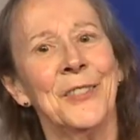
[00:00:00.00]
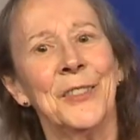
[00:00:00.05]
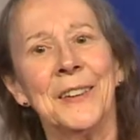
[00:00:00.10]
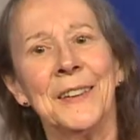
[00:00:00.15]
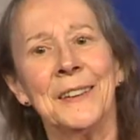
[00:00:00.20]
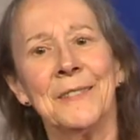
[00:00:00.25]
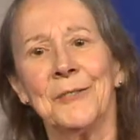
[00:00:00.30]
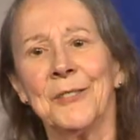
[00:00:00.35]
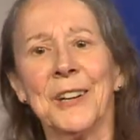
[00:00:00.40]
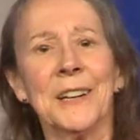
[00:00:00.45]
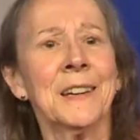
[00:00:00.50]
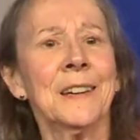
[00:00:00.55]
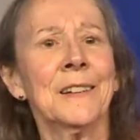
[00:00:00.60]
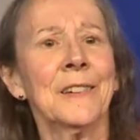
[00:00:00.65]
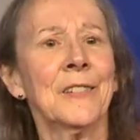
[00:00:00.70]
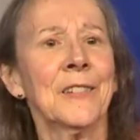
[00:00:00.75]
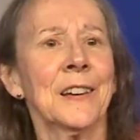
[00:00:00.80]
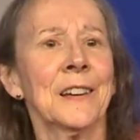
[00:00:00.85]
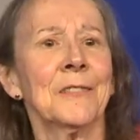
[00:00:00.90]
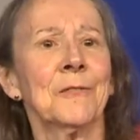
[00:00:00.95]
the
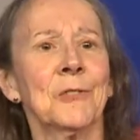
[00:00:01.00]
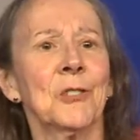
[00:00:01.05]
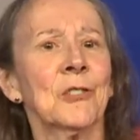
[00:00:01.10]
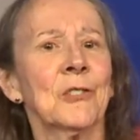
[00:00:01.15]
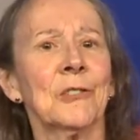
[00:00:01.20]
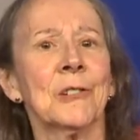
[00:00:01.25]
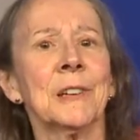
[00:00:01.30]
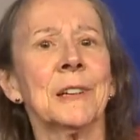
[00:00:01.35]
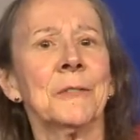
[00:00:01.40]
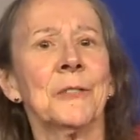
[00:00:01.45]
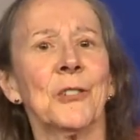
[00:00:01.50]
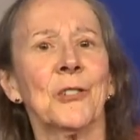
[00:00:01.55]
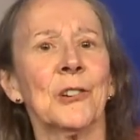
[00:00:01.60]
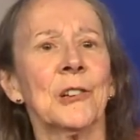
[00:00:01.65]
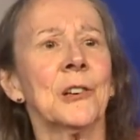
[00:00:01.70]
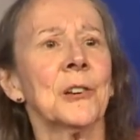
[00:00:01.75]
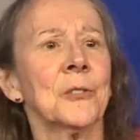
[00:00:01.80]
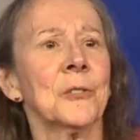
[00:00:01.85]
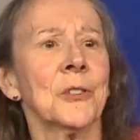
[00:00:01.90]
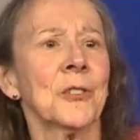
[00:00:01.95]
techies said, just leave us
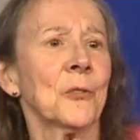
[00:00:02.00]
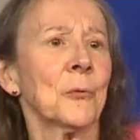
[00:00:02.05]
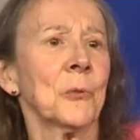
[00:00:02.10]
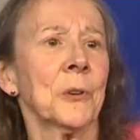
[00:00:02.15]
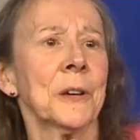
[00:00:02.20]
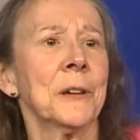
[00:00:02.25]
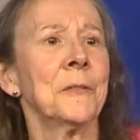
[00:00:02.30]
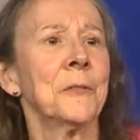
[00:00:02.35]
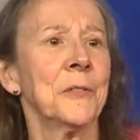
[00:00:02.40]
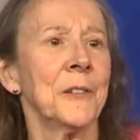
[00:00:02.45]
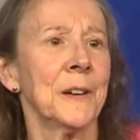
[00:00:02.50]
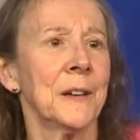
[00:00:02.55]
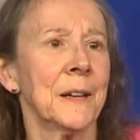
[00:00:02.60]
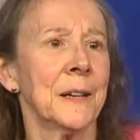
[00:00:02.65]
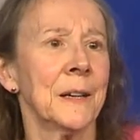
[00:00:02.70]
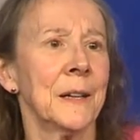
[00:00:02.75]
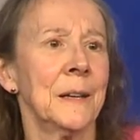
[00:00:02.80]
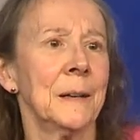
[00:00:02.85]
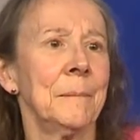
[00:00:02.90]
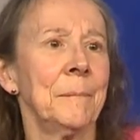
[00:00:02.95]
alone, it's working
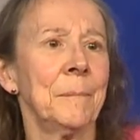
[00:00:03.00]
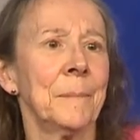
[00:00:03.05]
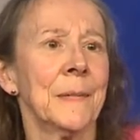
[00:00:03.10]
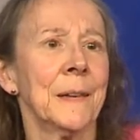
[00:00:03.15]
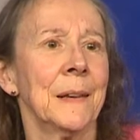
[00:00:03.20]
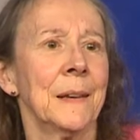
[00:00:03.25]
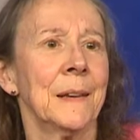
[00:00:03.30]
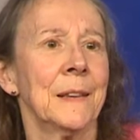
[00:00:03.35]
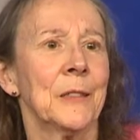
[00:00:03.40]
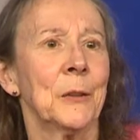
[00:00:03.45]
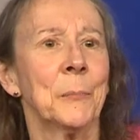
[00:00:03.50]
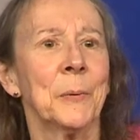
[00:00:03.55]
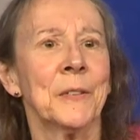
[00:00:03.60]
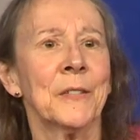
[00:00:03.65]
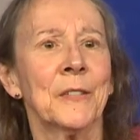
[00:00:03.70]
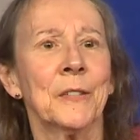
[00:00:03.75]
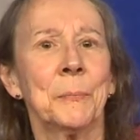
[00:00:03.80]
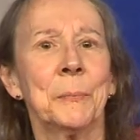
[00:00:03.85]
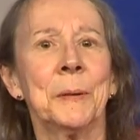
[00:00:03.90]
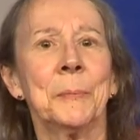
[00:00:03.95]
fine. The
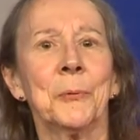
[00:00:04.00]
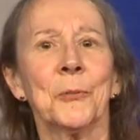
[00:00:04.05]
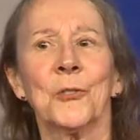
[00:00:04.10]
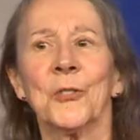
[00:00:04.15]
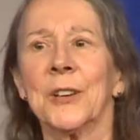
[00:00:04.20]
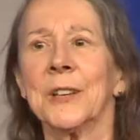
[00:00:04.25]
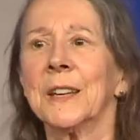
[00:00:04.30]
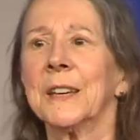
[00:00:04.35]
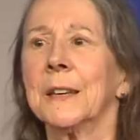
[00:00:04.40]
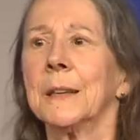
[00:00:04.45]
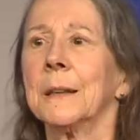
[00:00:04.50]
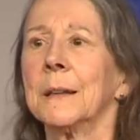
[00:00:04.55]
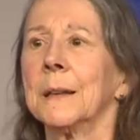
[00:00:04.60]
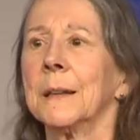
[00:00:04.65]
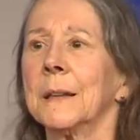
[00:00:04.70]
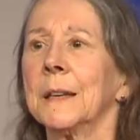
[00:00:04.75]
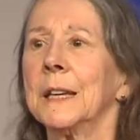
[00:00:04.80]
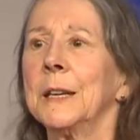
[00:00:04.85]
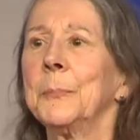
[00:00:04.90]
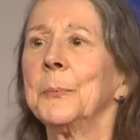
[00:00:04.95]
business people said,
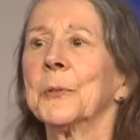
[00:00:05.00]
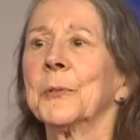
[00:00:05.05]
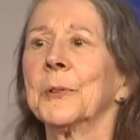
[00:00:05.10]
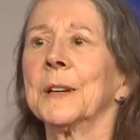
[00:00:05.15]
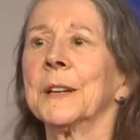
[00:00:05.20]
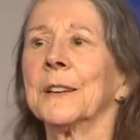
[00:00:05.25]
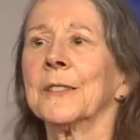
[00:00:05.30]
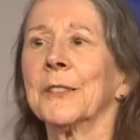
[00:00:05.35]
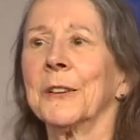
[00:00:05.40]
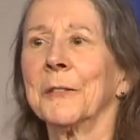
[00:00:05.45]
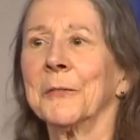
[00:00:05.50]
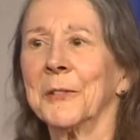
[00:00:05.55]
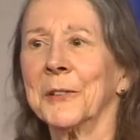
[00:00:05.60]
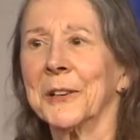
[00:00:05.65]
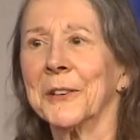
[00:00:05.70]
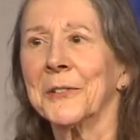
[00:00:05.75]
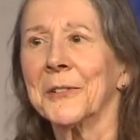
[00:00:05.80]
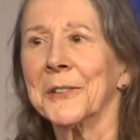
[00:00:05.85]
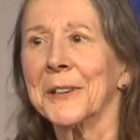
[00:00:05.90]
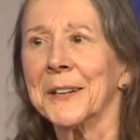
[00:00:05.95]
keep your hands off our
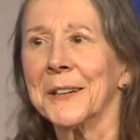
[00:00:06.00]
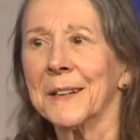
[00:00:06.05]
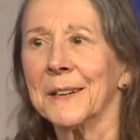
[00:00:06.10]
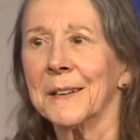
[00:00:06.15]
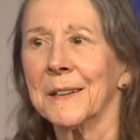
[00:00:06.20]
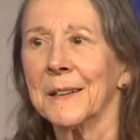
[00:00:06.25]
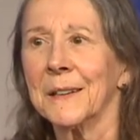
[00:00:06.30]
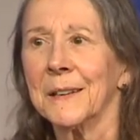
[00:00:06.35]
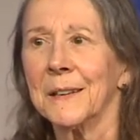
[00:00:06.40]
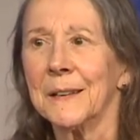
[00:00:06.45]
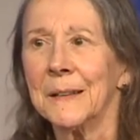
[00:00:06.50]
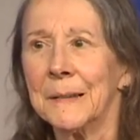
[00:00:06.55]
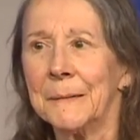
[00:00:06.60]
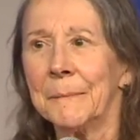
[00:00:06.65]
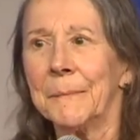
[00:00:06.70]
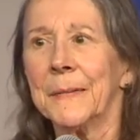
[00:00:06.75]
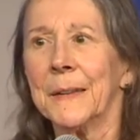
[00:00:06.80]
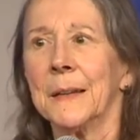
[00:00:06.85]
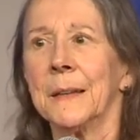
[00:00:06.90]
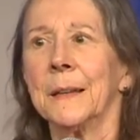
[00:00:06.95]
internet.
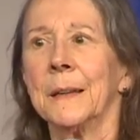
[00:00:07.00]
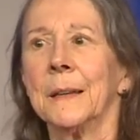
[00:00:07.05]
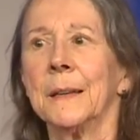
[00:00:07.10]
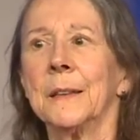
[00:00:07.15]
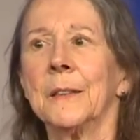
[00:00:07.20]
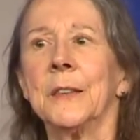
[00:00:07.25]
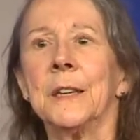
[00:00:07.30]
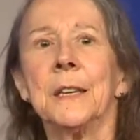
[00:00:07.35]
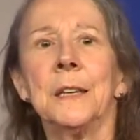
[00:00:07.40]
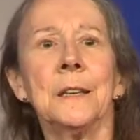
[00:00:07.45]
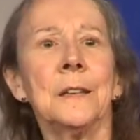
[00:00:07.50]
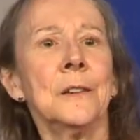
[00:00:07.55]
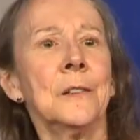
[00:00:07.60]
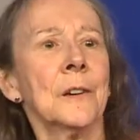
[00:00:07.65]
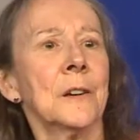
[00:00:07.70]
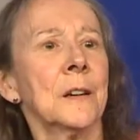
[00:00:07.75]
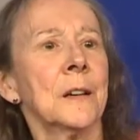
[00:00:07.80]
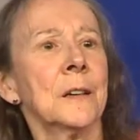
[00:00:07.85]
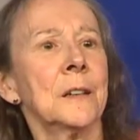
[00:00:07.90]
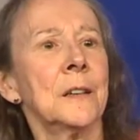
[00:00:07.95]
The
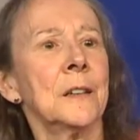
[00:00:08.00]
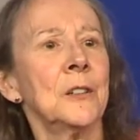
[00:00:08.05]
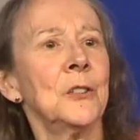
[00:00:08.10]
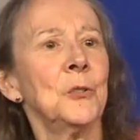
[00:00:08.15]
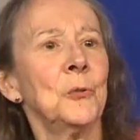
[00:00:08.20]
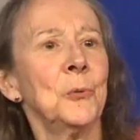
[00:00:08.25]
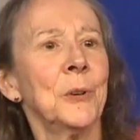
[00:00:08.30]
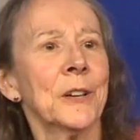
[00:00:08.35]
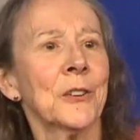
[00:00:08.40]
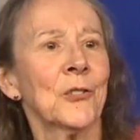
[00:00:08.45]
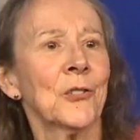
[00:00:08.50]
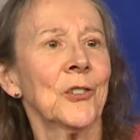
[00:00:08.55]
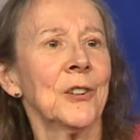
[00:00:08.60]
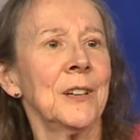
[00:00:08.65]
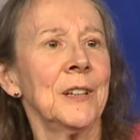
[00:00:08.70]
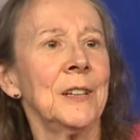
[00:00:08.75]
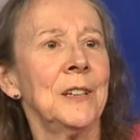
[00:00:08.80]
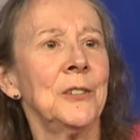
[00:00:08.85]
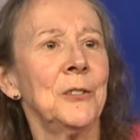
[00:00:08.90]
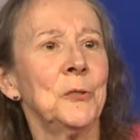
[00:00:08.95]
non US and
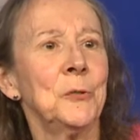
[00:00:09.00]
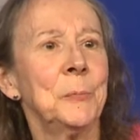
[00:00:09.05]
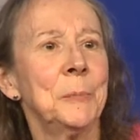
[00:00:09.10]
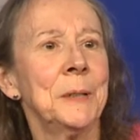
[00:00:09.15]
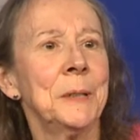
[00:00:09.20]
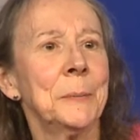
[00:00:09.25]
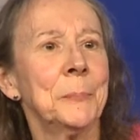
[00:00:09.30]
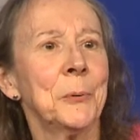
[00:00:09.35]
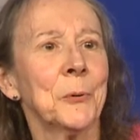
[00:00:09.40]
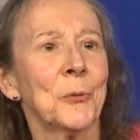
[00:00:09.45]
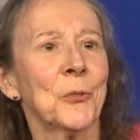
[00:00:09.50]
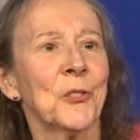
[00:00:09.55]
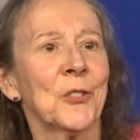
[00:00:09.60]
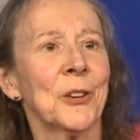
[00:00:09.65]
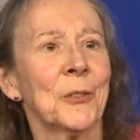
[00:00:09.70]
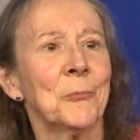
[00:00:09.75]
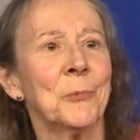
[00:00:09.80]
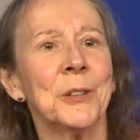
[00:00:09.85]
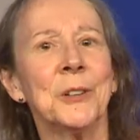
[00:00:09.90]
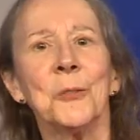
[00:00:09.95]
EU people
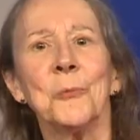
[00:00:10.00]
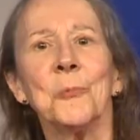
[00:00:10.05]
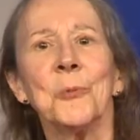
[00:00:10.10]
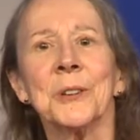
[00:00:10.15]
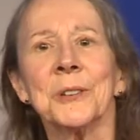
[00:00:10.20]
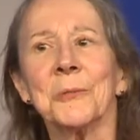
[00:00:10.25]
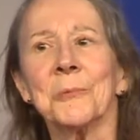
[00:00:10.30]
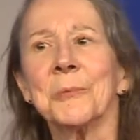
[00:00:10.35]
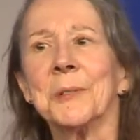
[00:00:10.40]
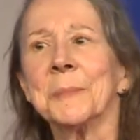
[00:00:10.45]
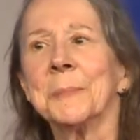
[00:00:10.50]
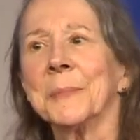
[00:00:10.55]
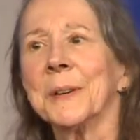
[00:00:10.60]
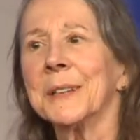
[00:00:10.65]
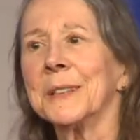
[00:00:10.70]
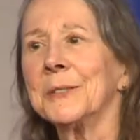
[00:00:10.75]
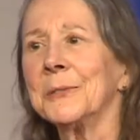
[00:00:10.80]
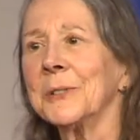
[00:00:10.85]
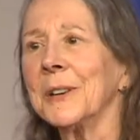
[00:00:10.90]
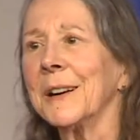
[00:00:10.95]
said, we don't want it run by
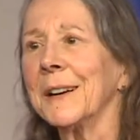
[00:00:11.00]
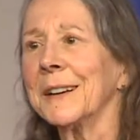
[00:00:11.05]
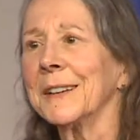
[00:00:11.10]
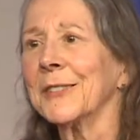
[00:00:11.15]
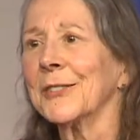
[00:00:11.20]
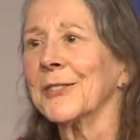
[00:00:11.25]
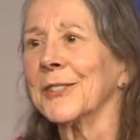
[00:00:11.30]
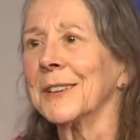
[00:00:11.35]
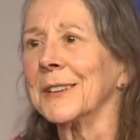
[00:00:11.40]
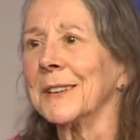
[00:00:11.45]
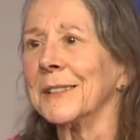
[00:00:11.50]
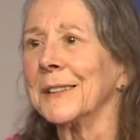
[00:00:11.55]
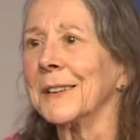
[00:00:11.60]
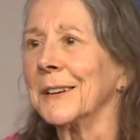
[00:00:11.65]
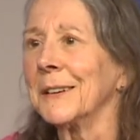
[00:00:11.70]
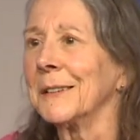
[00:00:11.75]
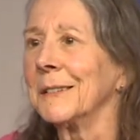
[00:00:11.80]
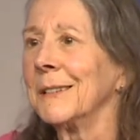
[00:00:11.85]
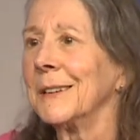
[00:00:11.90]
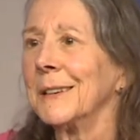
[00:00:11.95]
you guys in uh,